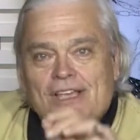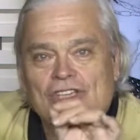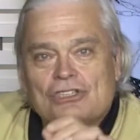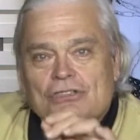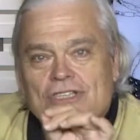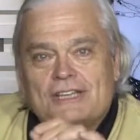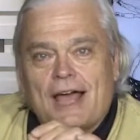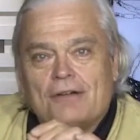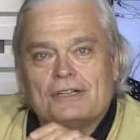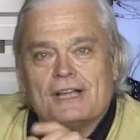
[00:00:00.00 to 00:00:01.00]
Eastern
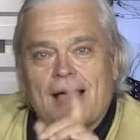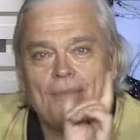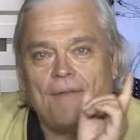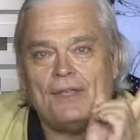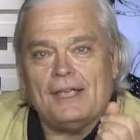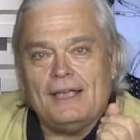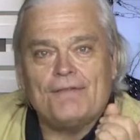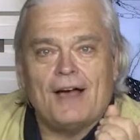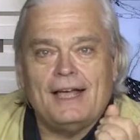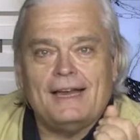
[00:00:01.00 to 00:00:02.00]
Standard Time on the
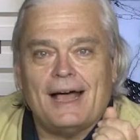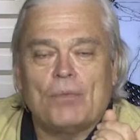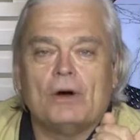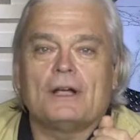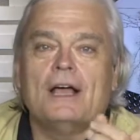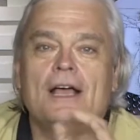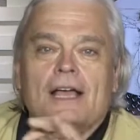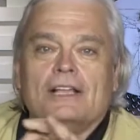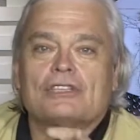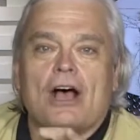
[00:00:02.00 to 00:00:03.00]
Evine Network.
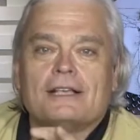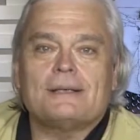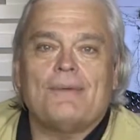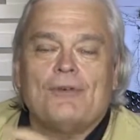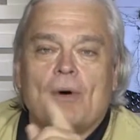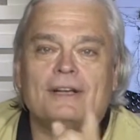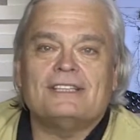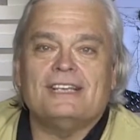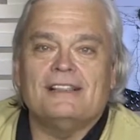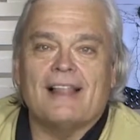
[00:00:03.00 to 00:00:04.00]
It's awesome. If you want to
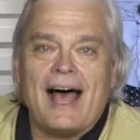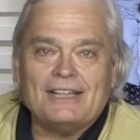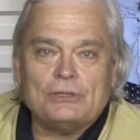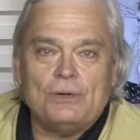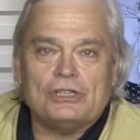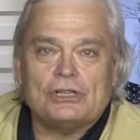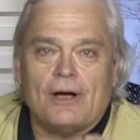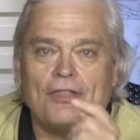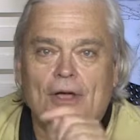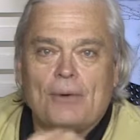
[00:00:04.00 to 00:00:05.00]
see last week's show,
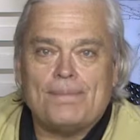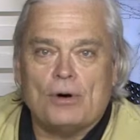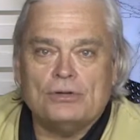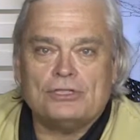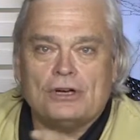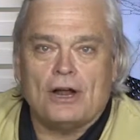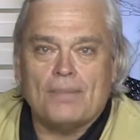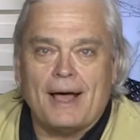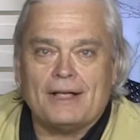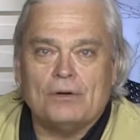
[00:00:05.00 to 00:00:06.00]
I think we posted it
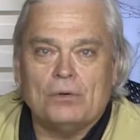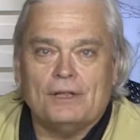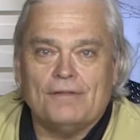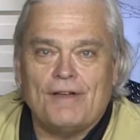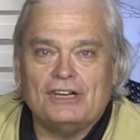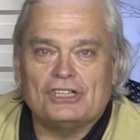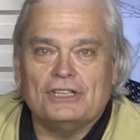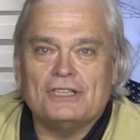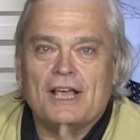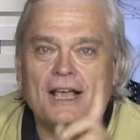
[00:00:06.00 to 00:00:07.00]
on My Cool
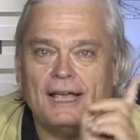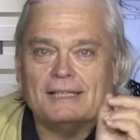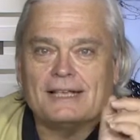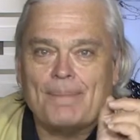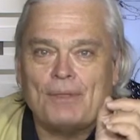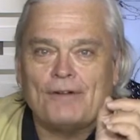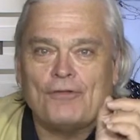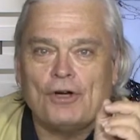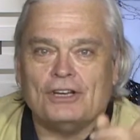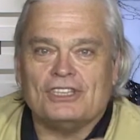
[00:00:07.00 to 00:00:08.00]
Inventions. It's up there
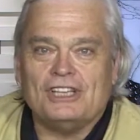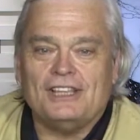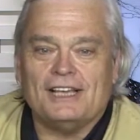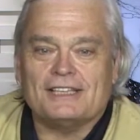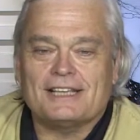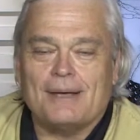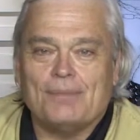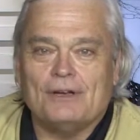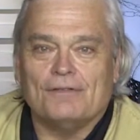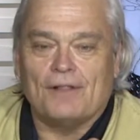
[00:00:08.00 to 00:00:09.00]
for you to see the
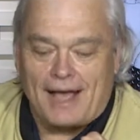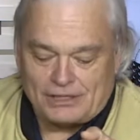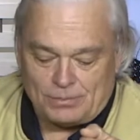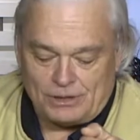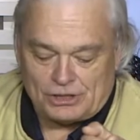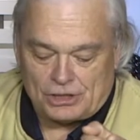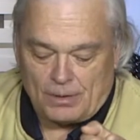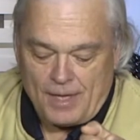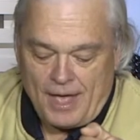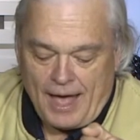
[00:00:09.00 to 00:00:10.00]
excitement of last week's
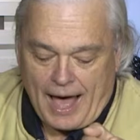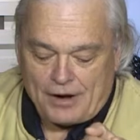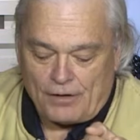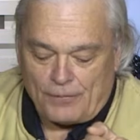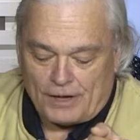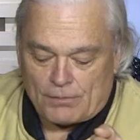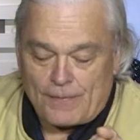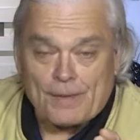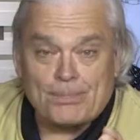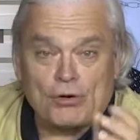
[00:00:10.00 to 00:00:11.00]
show. I don't know if we can
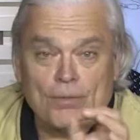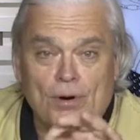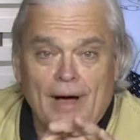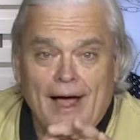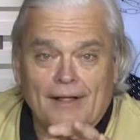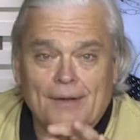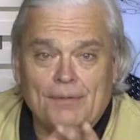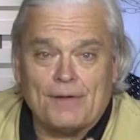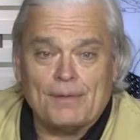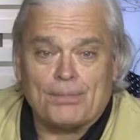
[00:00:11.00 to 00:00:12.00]
run the promo, Al. Can
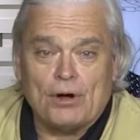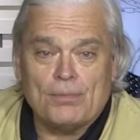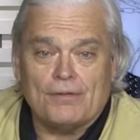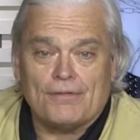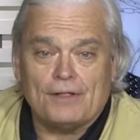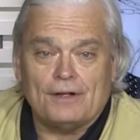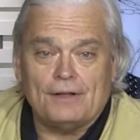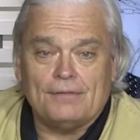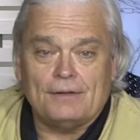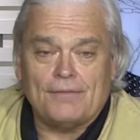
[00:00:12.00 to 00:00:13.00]
we run the promo for
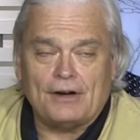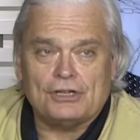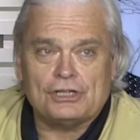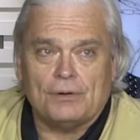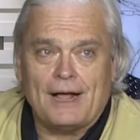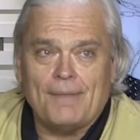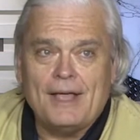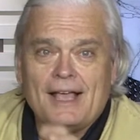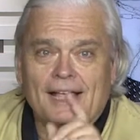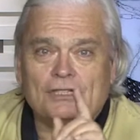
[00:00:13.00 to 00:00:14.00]
the Inventor Showdown?
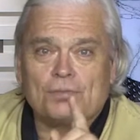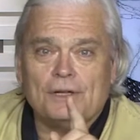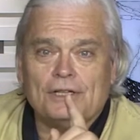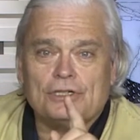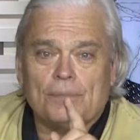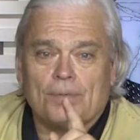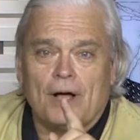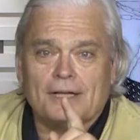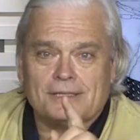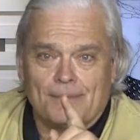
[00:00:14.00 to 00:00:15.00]
It's really super
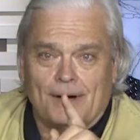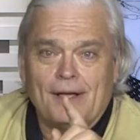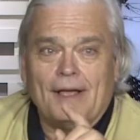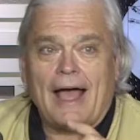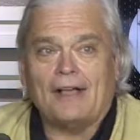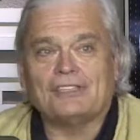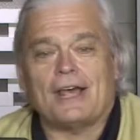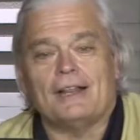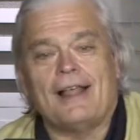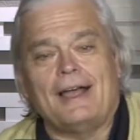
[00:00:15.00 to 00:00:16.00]
awesome there. Al's
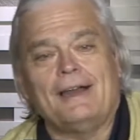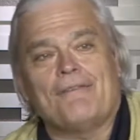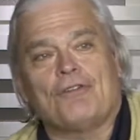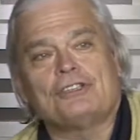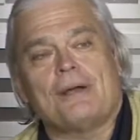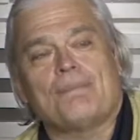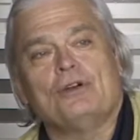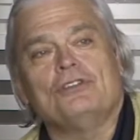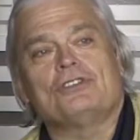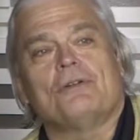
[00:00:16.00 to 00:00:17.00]
got it lined up for us, our
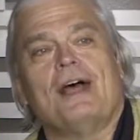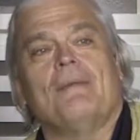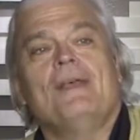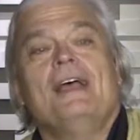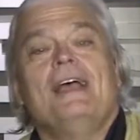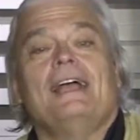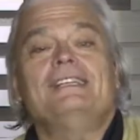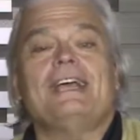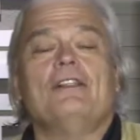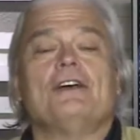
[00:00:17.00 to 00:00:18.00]
producer, Al.
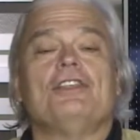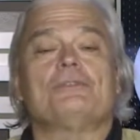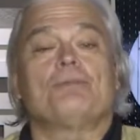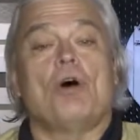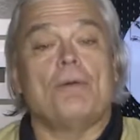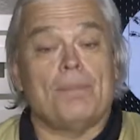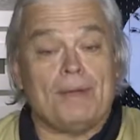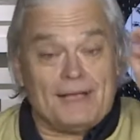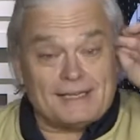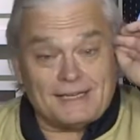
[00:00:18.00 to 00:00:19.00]
And take a look at this promo
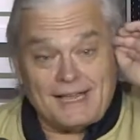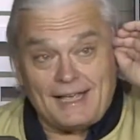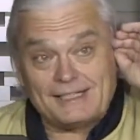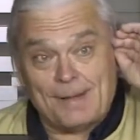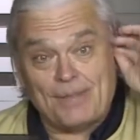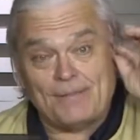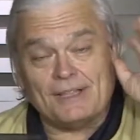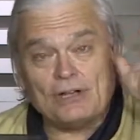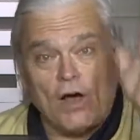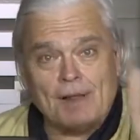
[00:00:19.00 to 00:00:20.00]
because I'll tell you something.
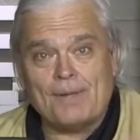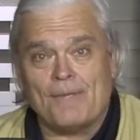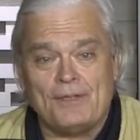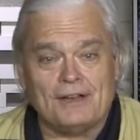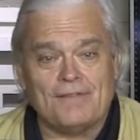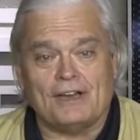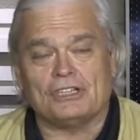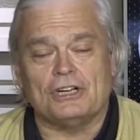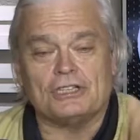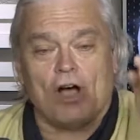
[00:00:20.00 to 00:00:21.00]
It's all about the
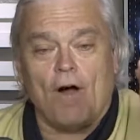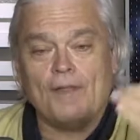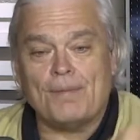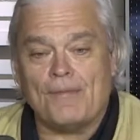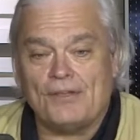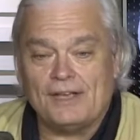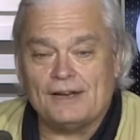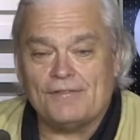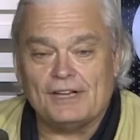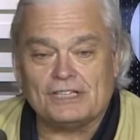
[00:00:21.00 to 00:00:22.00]
invention. It's all about the
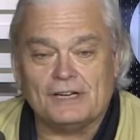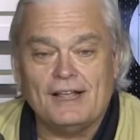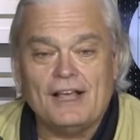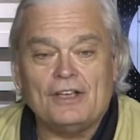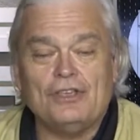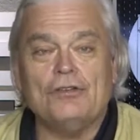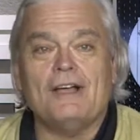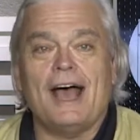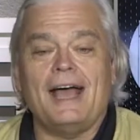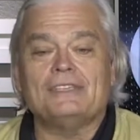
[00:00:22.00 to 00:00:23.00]
innovation. You
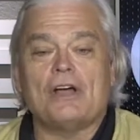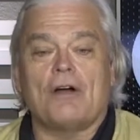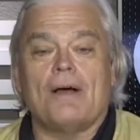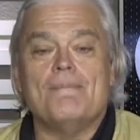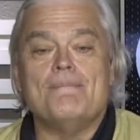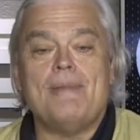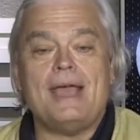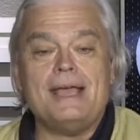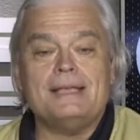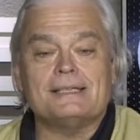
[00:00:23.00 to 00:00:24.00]
guys are
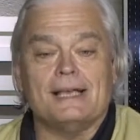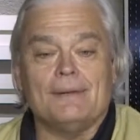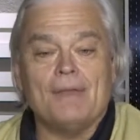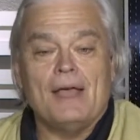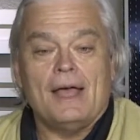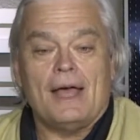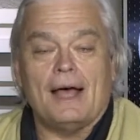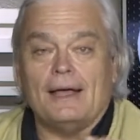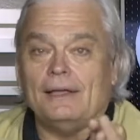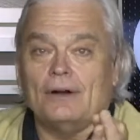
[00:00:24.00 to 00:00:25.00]
amazing,
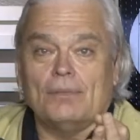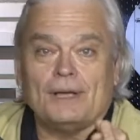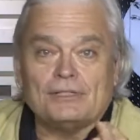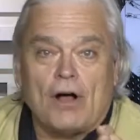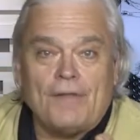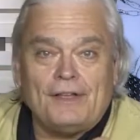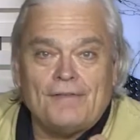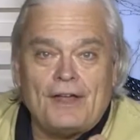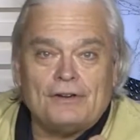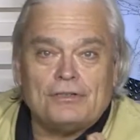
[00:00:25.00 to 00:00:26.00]
uh, you know, because all the
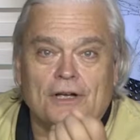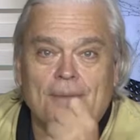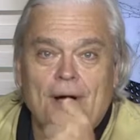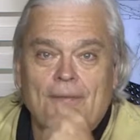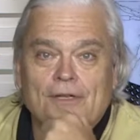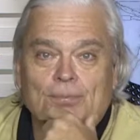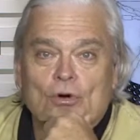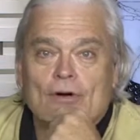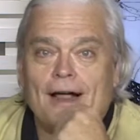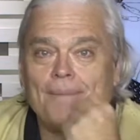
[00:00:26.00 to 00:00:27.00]
inventors who come on this
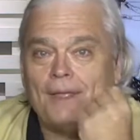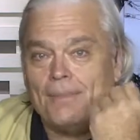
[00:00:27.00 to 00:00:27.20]
program.